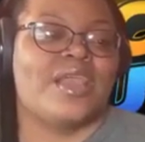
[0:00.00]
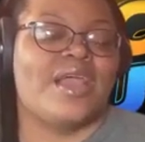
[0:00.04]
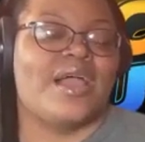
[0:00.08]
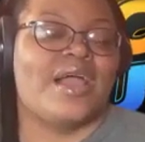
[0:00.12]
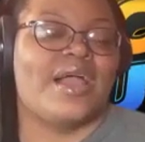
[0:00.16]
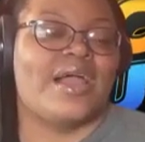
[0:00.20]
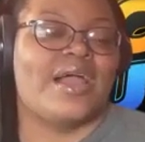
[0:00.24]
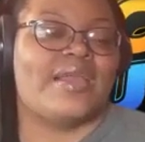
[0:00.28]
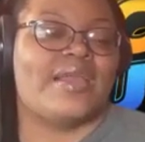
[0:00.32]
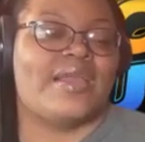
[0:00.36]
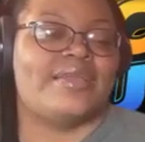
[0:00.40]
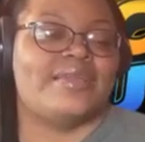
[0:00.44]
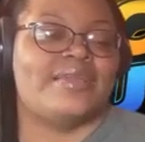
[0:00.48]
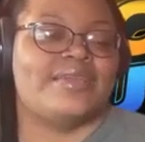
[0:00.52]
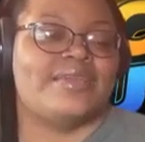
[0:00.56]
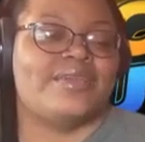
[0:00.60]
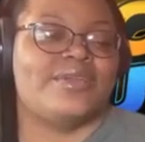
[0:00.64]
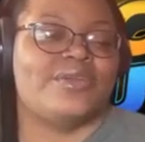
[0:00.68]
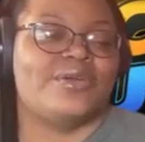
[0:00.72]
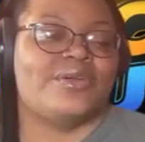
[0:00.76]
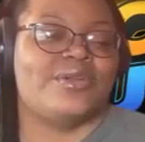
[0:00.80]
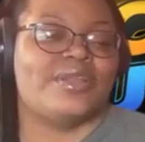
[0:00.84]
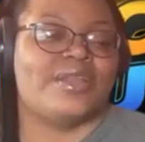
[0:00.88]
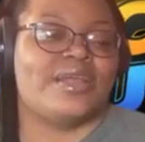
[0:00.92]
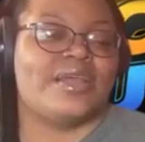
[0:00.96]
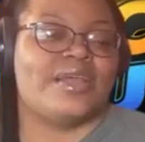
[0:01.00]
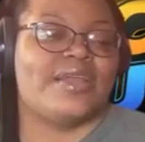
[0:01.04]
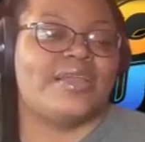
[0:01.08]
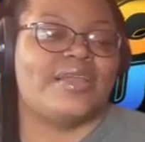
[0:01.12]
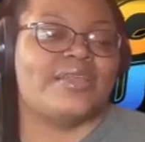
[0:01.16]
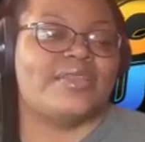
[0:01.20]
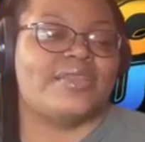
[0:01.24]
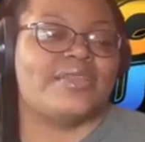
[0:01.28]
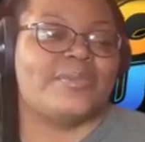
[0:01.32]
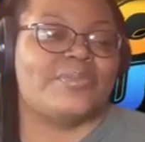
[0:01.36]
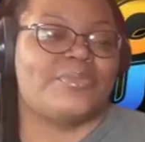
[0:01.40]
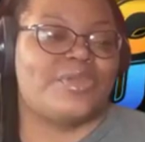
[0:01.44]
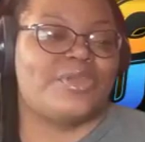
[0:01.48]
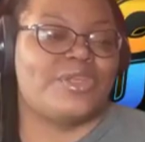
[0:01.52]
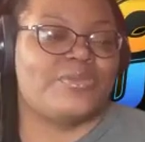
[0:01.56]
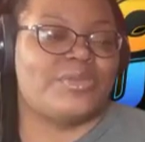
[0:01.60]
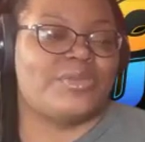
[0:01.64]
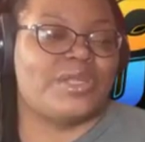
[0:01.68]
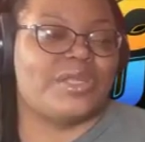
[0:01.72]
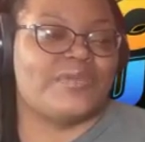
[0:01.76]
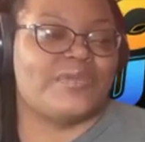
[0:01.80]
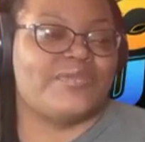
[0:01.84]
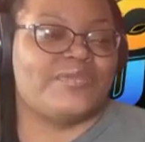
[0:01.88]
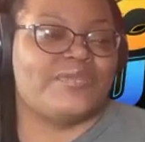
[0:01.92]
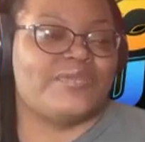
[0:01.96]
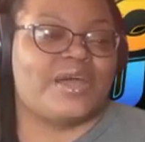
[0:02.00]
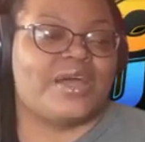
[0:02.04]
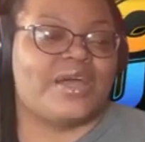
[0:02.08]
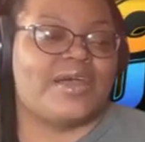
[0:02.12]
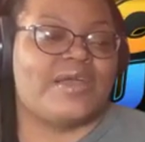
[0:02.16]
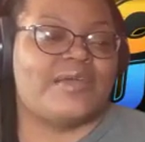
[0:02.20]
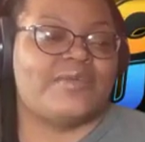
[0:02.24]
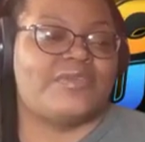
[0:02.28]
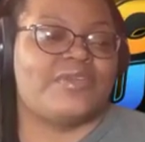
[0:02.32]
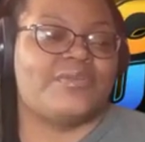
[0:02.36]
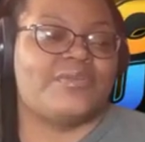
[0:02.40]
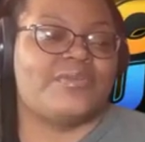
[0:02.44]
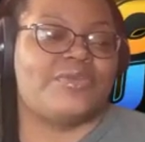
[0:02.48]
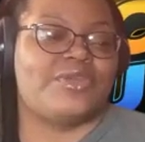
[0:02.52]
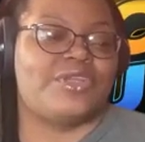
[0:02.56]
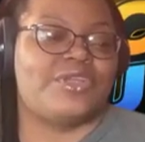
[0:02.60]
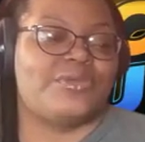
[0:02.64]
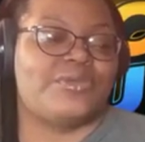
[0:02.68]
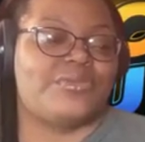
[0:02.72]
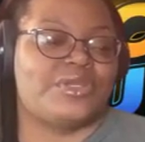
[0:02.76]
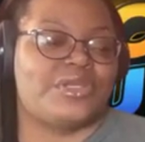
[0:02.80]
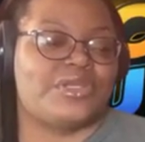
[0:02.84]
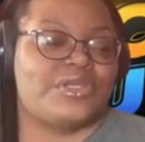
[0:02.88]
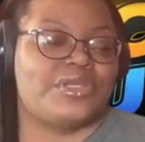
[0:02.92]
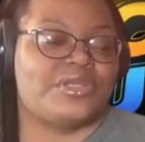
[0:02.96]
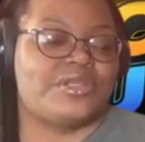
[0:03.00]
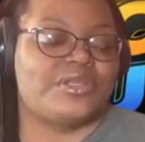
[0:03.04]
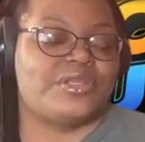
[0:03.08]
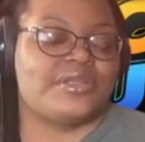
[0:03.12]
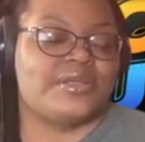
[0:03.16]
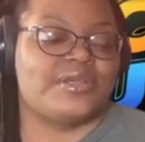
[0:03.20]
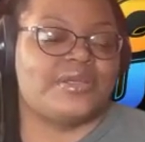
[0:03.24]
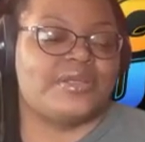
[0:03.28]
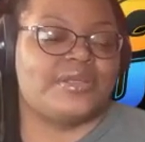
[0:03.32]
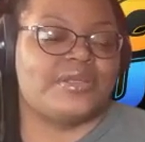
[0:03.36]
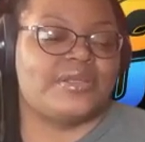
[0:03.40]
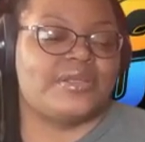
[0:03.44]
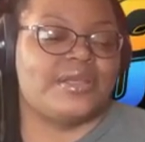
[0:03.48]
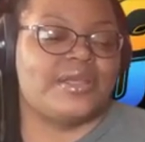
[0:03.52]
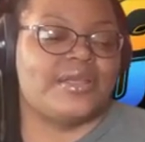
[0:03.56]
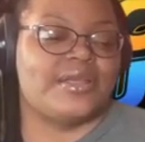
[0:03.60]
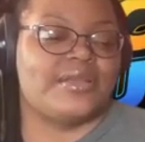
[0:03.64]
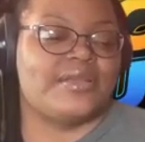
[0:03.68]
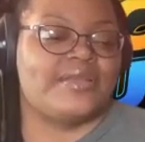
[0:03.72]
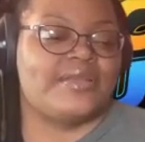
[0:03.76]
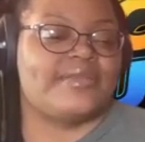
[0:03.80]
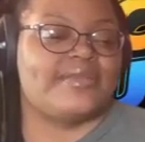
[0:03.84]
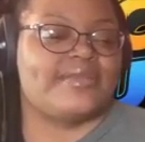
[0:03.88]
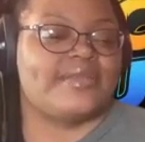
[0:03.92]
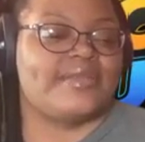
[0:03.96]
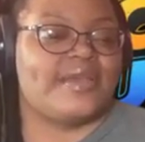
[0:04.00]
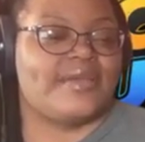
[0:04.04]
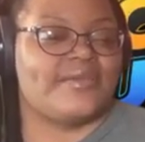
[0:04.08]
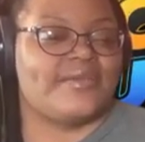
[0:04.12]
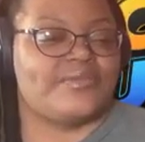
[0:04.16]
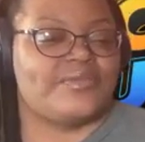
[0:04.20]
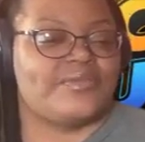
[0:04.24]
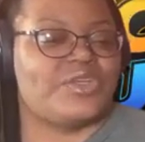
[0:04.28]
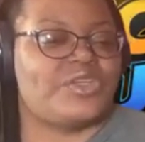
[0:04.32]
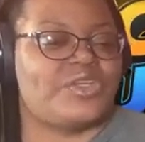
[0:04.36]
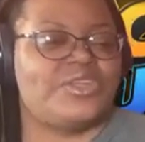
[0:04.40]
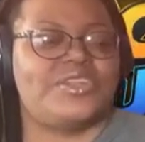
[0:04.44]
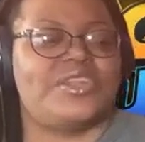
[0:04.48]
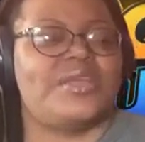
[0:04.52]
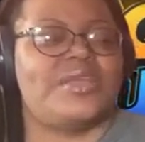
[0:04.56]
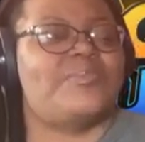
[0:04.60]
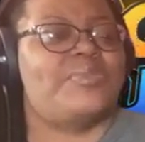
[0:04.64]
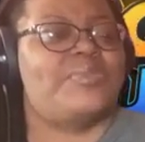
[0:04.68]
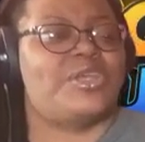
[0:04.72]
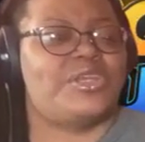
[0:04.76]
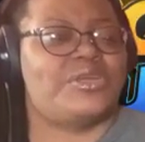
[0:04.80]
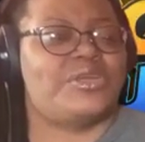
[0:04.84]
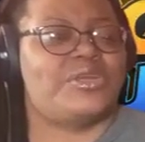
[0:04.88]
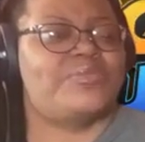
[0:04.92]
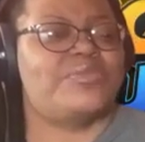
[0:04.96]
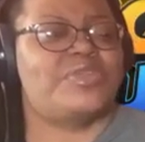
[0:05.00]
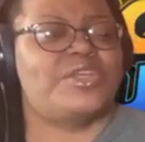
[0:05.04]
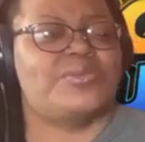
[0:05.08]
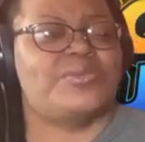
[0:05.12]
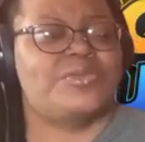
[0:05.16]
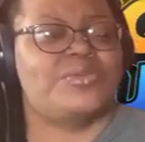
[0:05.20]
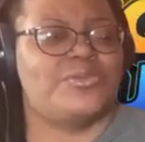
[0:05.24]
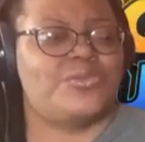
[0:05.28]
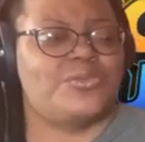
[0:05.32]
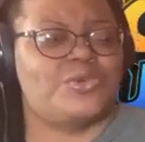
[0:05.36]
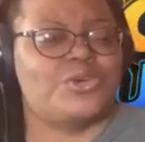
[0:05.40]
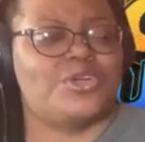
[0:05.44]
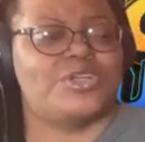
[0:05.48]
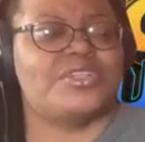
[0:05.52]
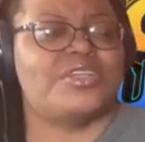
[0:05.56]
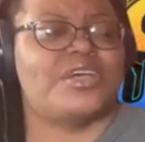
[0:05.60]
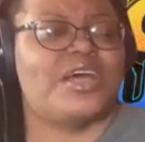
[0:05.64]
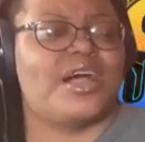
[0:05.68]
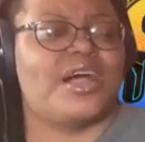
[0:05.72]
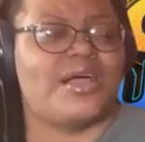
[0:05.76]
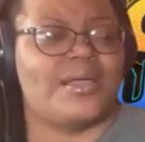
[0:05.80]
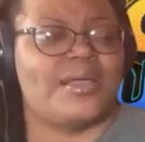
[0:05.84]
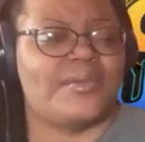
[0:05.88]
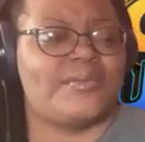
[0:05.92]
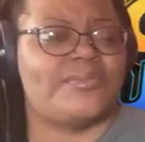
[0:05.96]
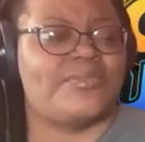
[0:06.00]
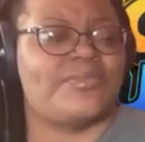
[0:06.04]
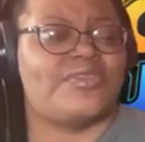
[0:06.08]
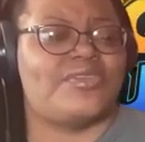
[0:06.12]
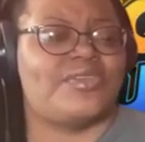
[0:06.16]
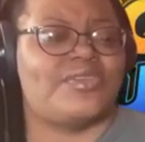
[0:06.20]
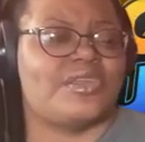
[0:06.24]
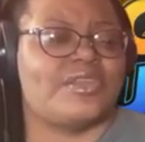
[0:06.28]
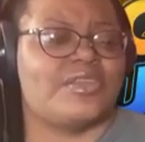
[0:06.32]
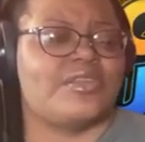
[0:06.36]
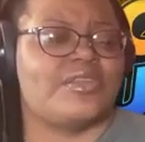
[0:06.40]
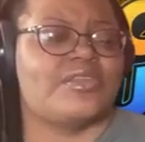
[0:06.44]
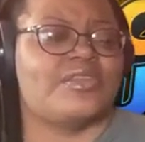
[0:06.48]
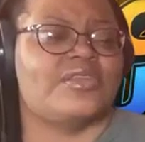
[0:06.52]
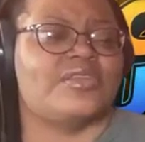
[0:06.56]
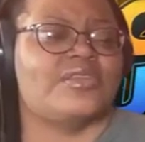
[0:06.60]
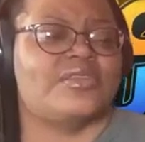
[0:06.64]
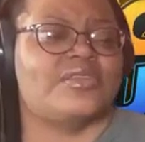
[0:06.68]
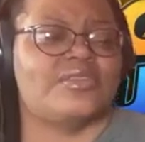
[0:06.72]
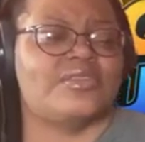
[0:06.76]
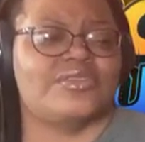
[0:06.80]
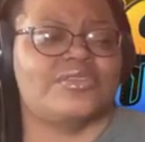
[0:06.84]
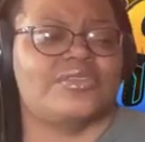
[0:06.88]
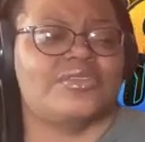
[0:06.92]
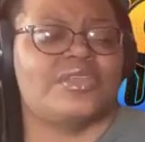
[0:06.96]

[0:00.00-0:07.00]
like they beat him in 85, they beat him in 87. They beat him, it was more times than